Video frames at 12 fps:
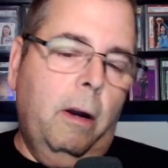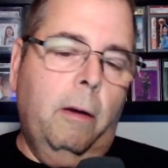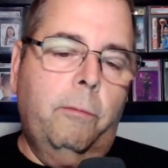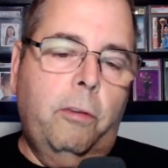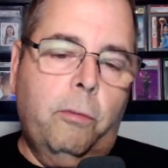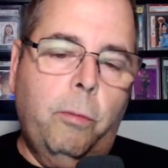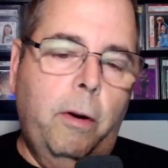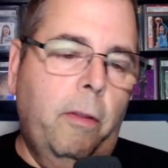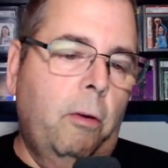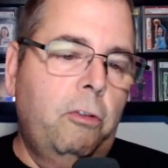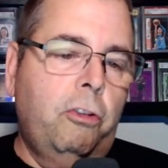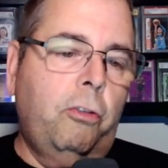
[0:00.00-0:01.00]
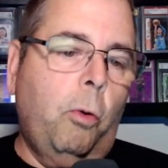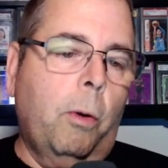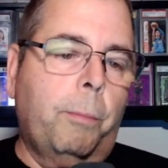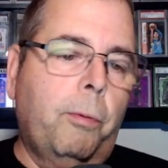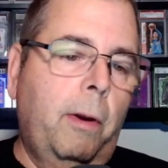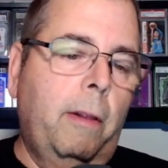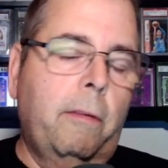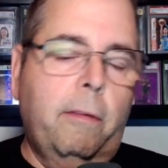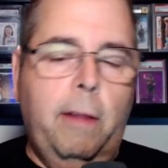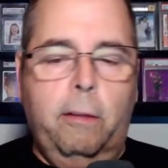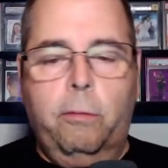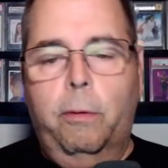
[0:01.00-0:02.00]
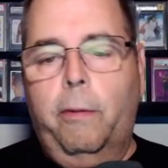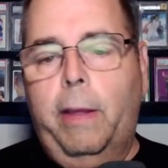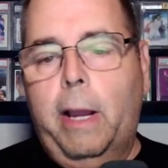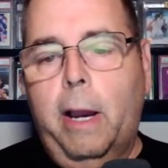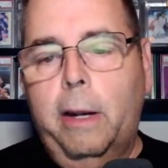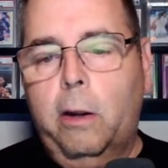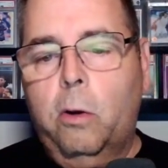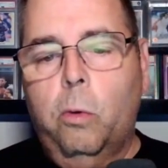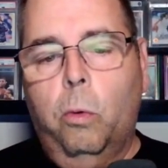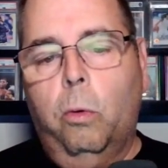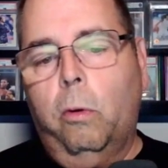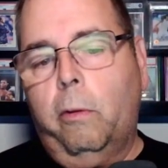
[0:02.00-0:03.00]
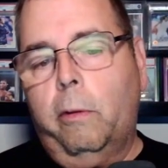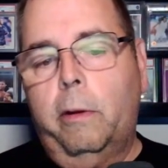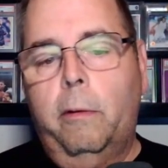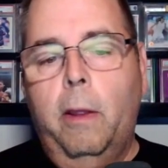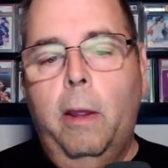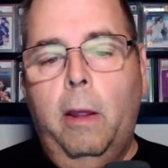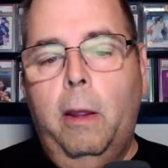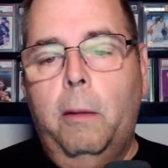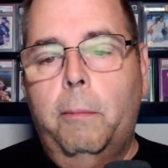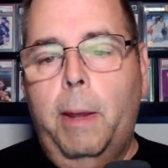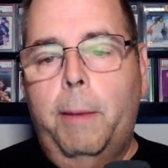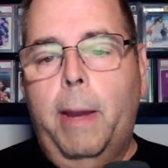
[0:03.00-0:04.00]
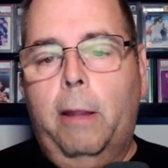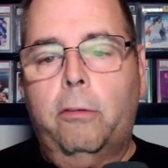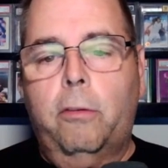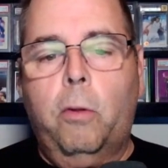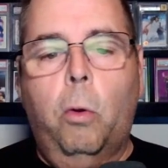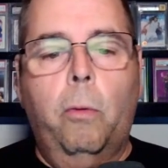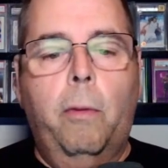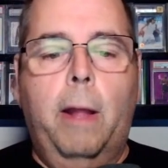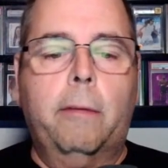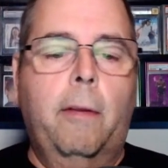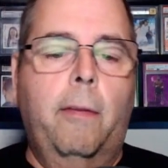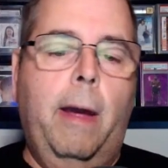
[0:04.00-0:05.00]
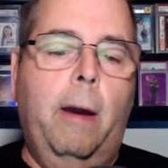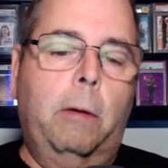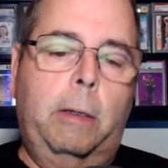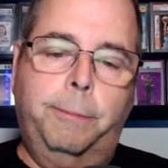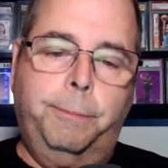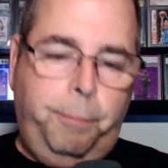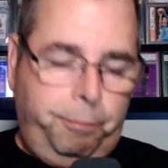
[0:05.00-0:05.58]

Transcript: Just one of those short prints that's really kind of cool. And maybe I'll just hold on to that one.